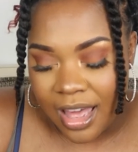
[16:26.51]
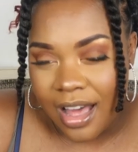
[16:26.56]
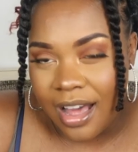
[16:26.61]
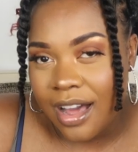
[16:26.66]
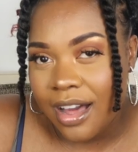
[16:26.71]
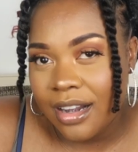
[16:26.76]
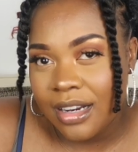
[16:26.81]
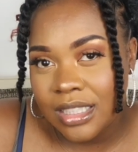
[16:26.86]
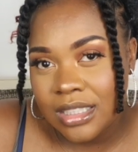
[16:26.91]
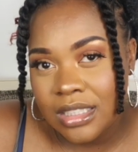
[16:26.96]

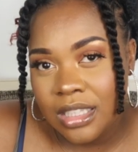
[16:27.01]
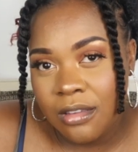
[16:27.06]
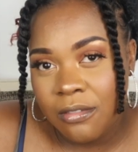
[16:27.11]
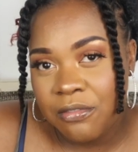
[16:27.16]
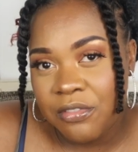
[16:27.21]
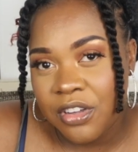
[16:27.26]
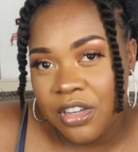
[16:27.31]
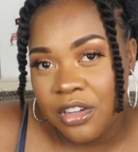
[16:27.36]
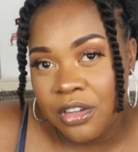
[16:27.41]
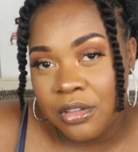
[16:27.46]
I honestly
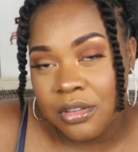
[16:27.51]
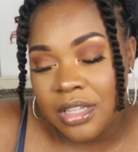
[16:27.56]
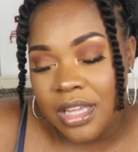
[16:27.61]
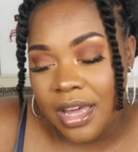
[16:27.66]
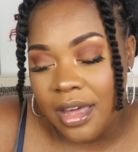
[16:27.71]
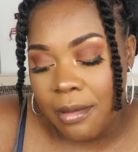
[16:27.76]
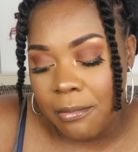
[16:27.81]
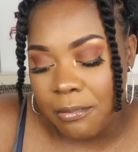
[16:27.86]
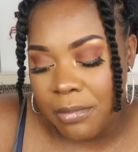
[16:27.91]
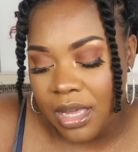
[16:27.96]
feel
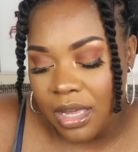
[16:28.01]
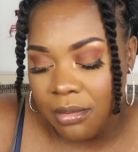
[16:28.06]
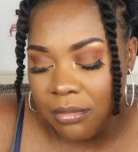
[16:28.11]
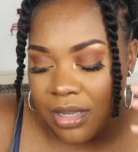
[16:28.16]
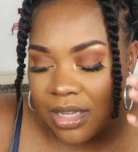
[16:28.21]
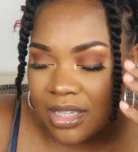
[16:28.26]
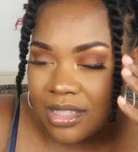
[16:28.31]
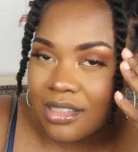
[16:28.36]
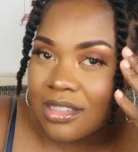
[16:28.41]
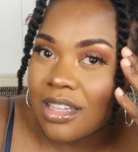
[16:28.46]
that
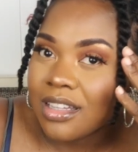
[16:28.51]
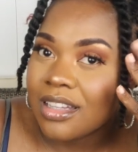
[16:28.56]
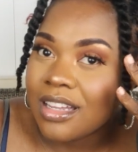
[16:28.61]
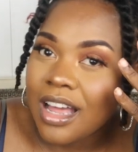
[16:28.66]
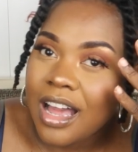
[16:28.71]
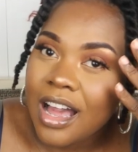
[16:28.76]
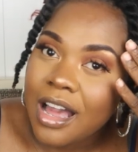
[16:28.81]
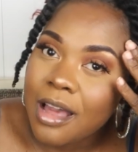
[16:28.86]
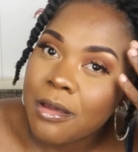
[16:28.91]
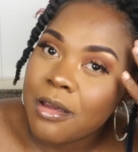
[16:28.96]
baby is a
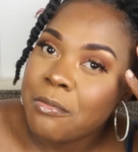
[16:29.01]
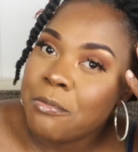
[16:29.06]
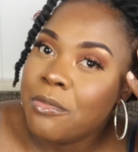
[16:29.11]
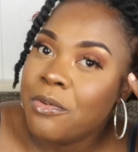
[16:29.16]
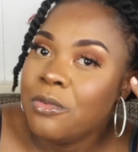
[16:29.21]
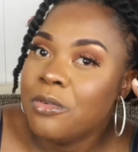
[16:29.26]
lot